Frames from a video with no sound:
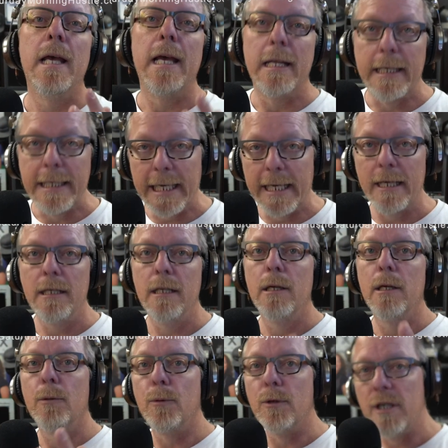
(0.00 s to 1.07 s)
And again,
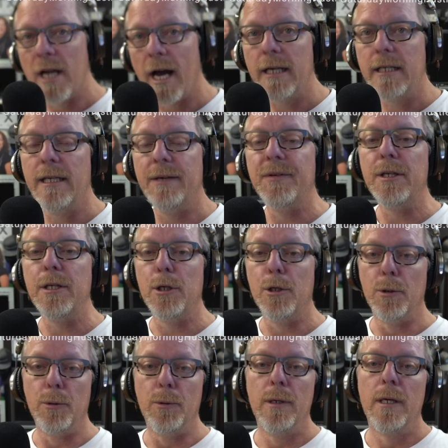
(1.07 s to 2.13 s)
we're not giving
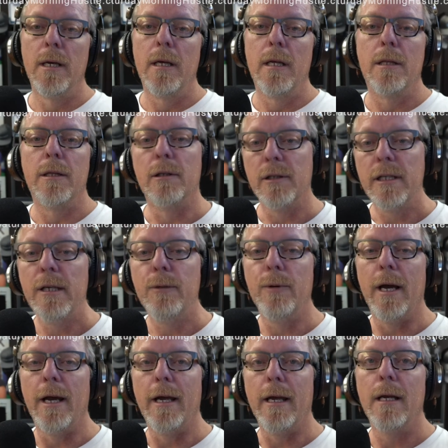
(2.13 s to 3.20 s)
you the
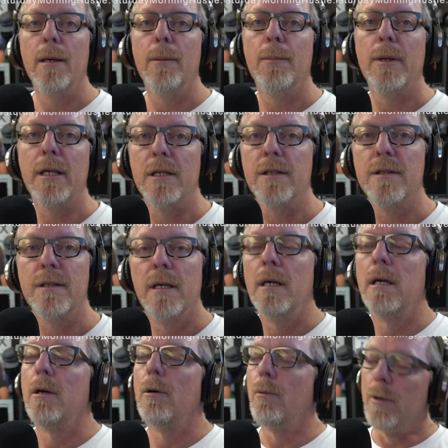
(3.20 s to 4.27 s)
leeway because
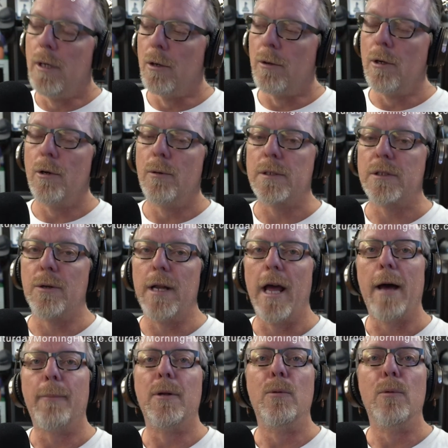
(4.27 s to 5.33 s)
we don't know what's going to
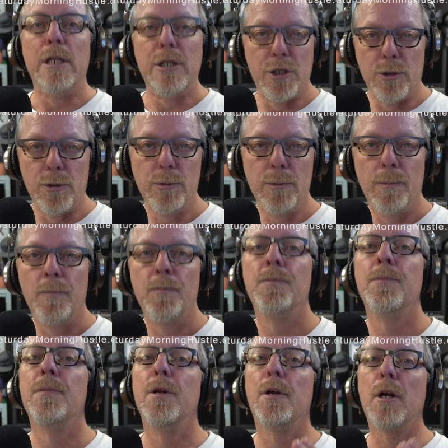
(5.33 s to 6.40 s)
happen. We do.
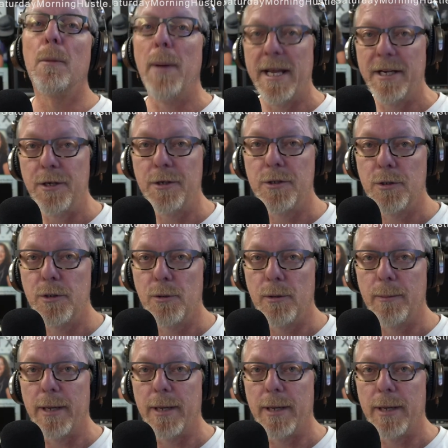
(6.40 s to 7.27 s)
Your competitors are doing